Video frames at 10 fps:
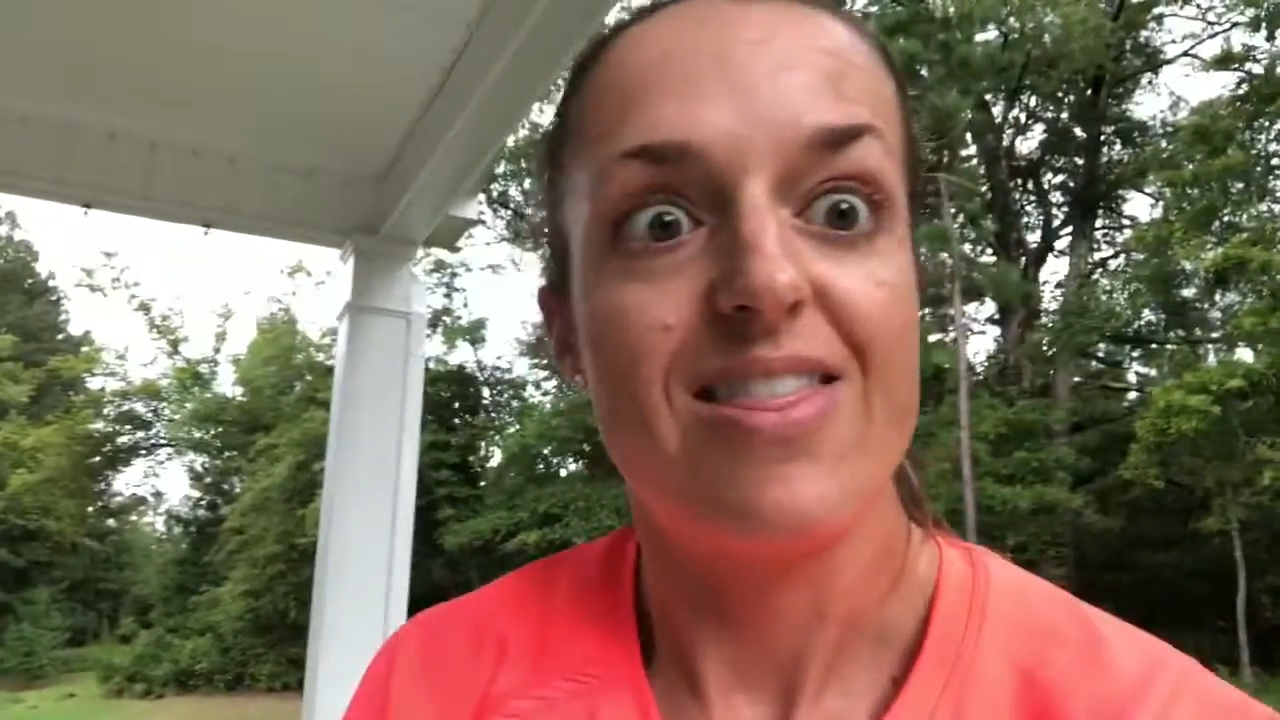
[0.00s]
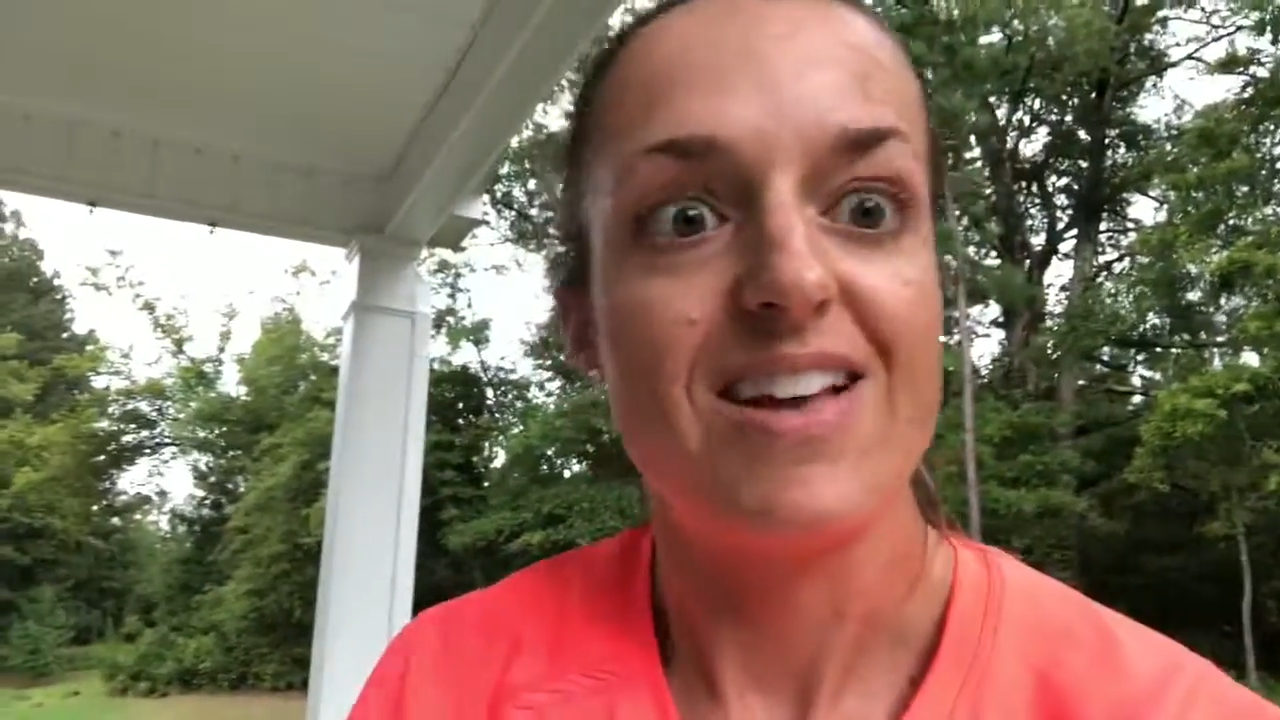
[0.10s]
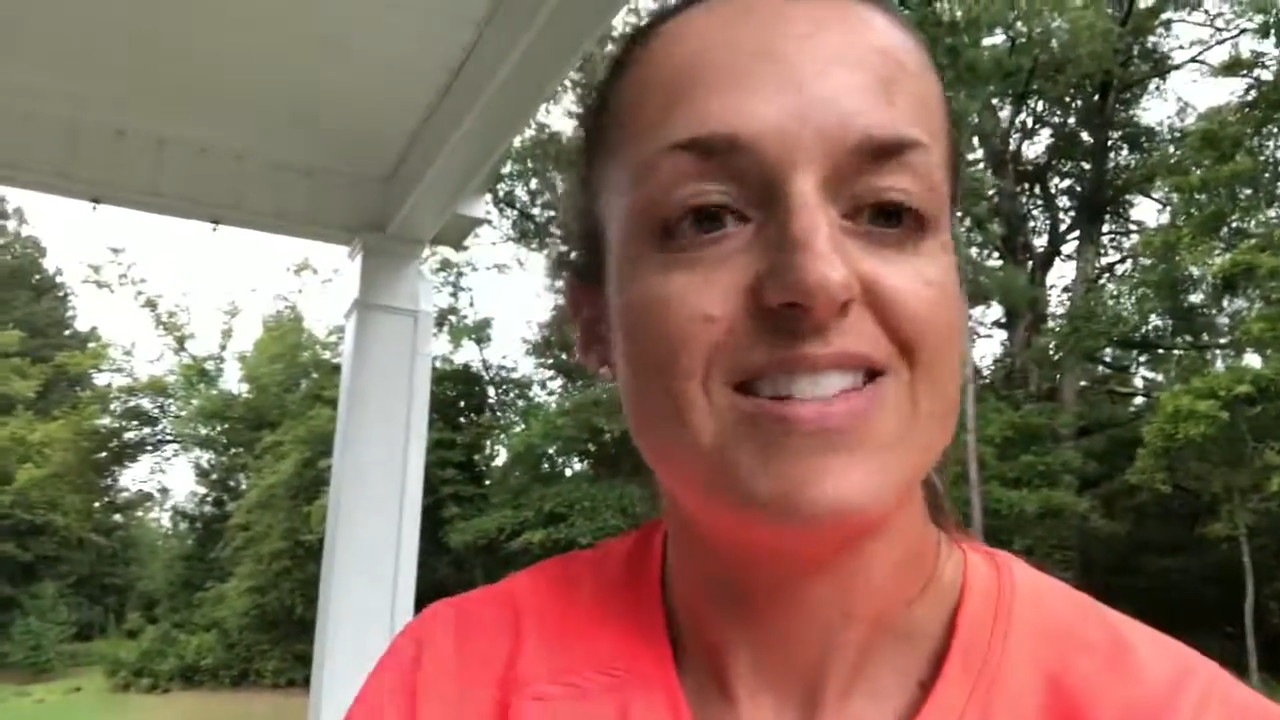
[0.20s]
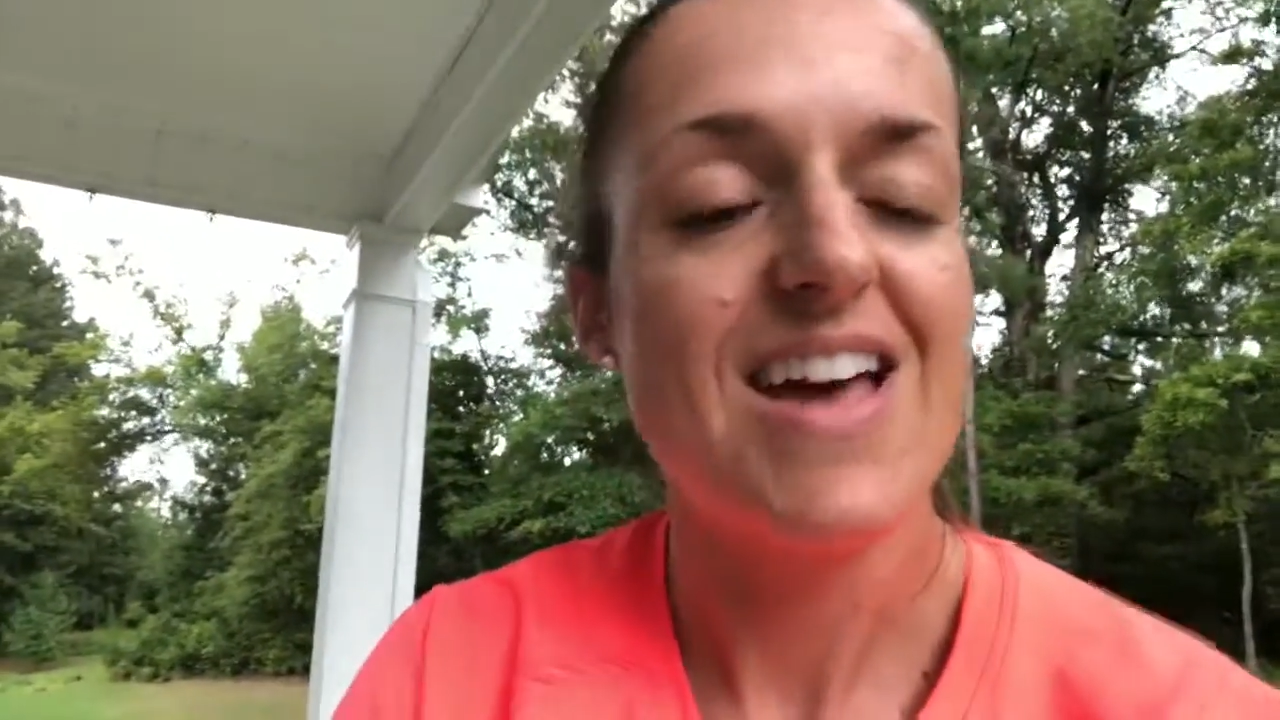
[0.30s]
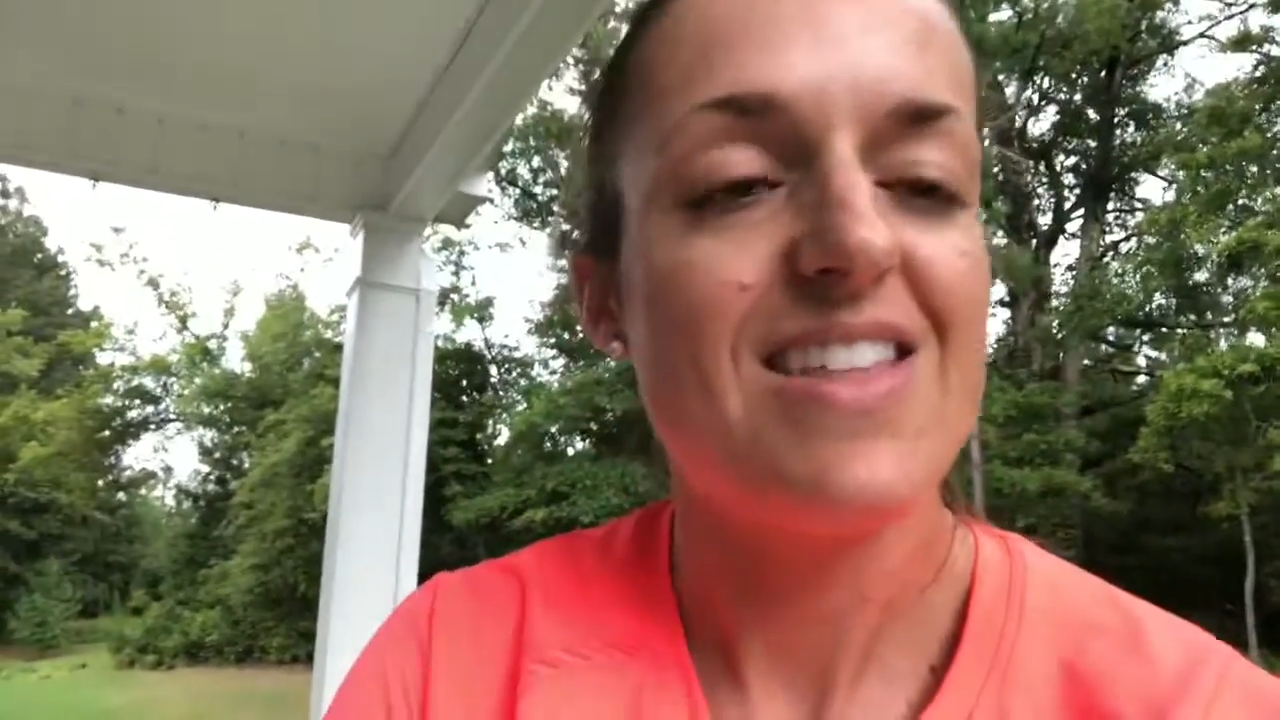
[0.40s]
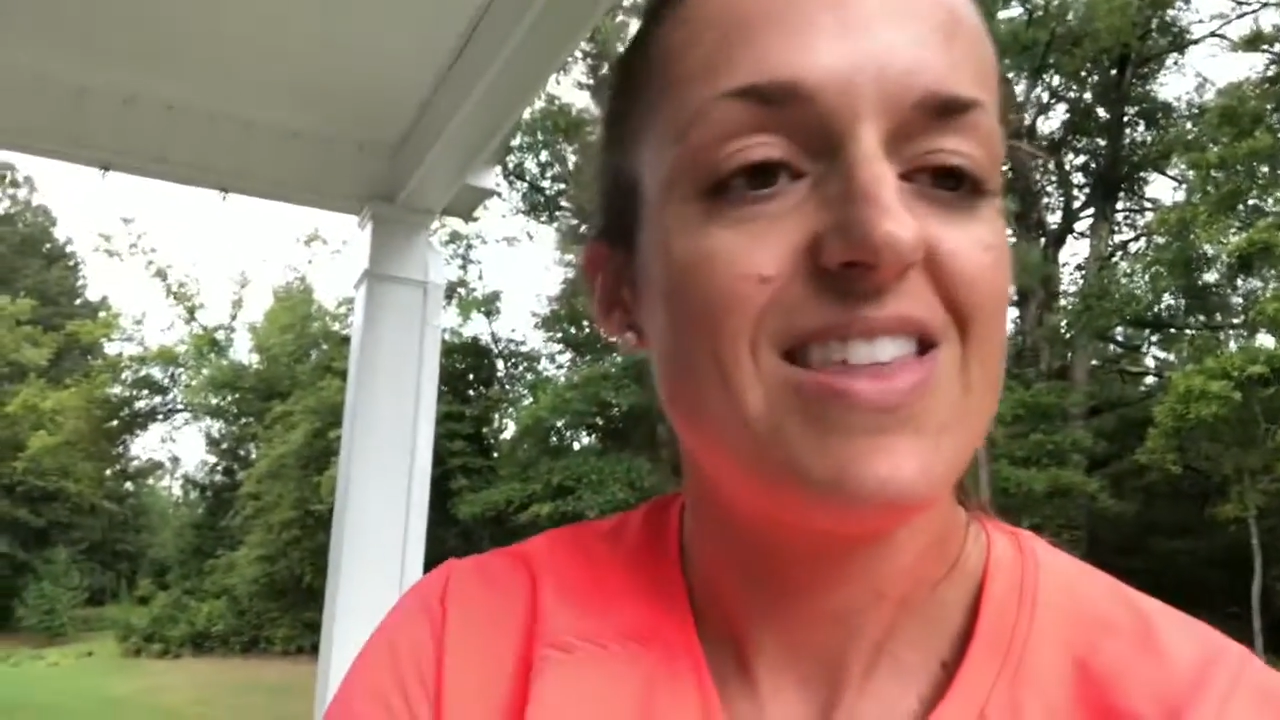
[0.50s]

that's that.